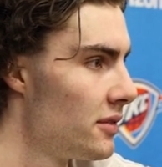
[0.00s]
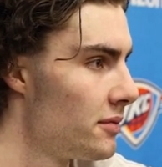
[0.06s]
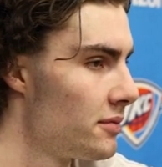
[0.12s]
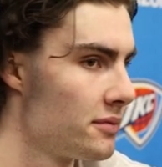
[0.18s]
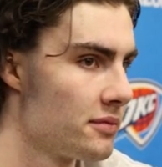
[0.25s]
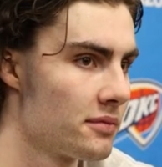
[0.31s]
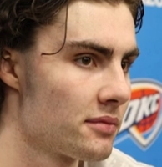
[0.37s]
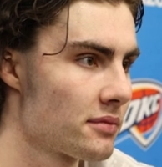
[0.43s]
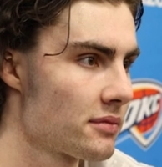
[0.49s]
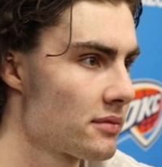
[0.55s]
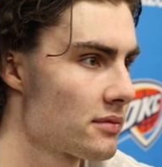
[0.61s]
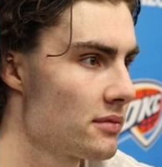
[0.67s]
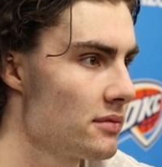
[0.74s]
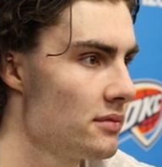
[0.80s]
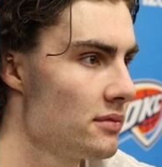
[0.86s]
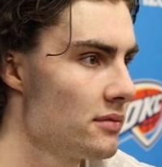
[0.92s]
Josh, it seemed like
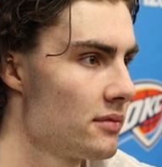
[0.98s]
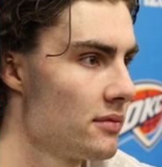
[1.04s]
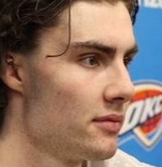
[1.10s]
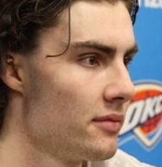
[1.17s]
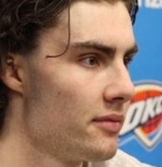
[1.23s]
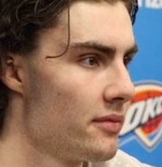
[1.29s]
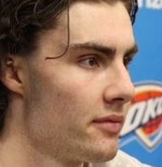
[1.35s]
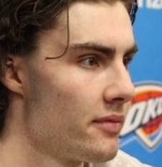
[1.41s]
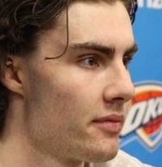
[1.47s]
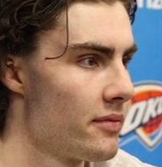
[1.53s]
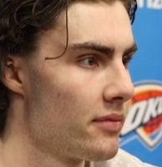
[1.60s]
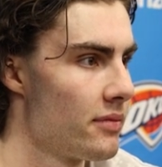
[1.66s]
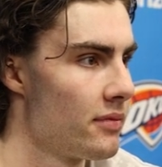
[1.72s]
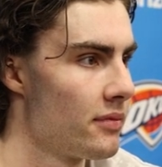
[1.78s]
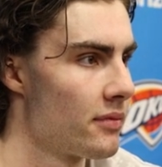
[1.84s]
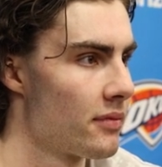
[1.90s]
this was a really
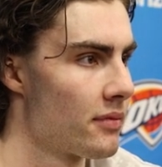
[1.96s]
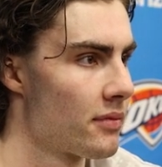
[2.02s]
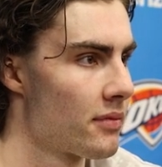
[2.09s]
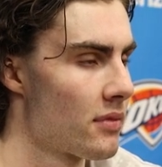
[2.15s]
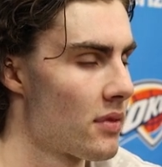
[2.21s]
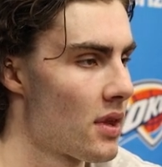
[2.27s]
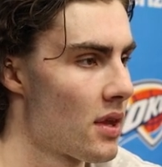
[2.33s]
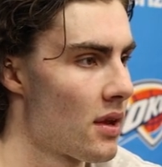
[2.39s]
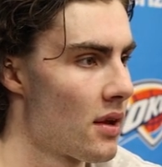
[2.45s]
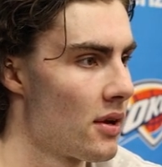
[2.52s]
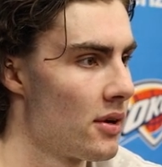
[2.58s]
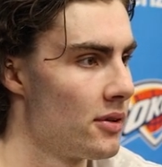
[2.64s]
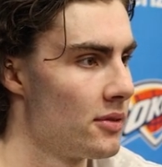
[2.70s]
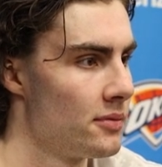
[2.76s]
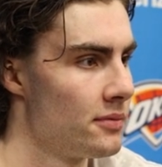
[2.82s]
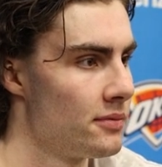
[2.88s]
fast game just
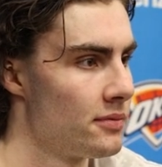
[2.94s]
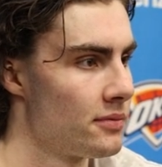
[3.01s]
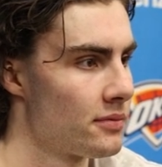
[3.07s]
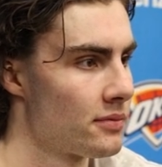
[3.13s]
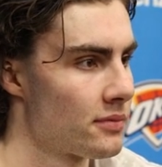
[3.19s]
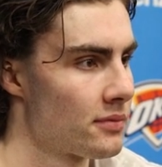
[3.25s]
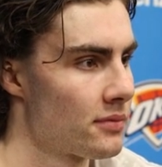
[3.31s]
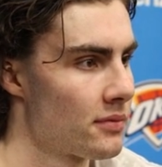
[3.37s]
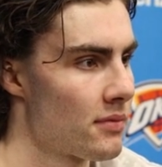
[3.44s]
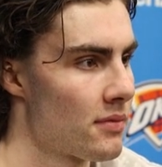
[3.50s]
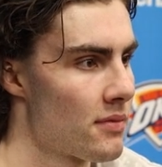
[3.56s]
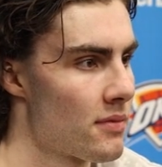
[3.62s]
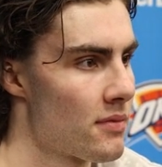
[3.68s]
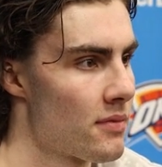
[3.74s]
for both teams.